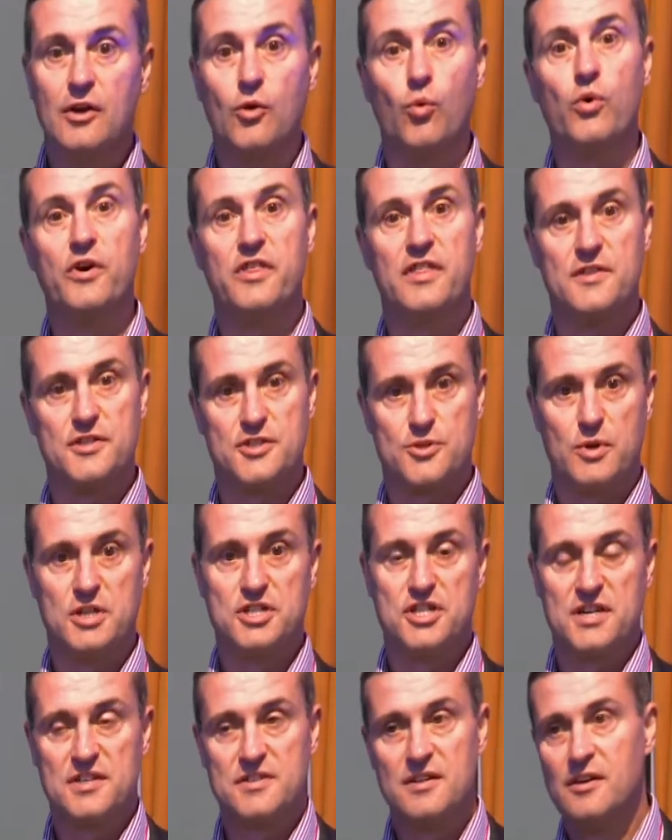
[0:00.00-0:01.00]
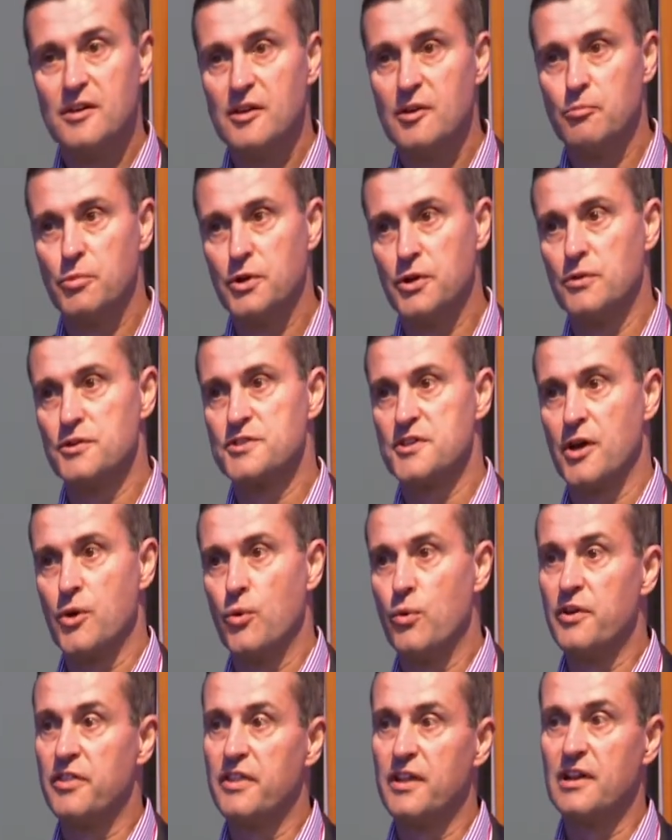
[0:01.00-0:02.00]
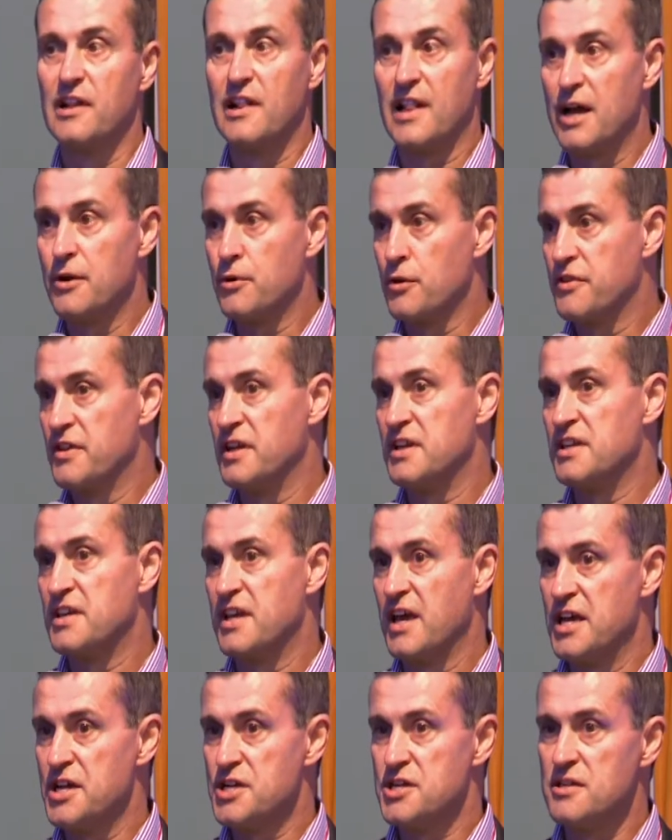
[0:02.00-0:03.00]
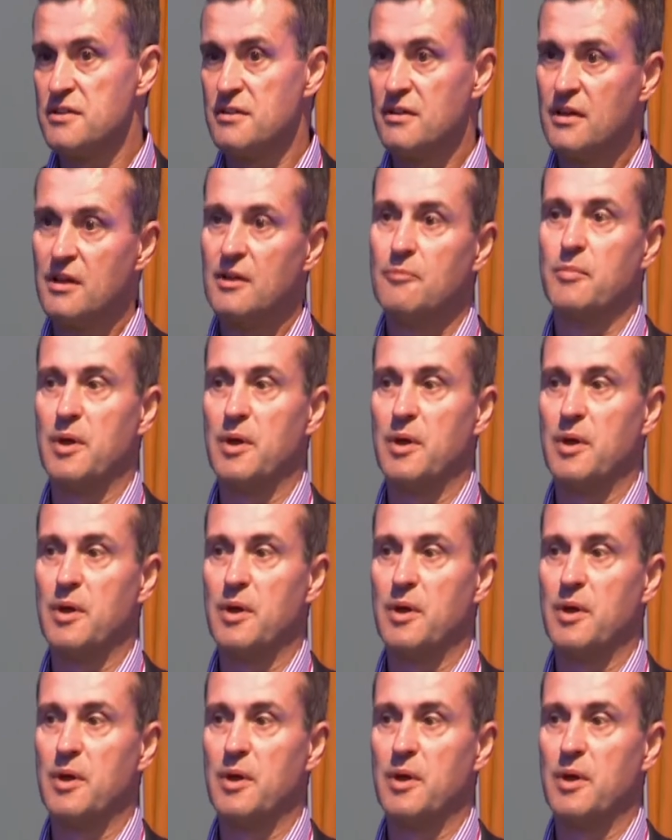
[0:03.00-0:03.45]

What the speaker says: within switches, but also within cloud authentication,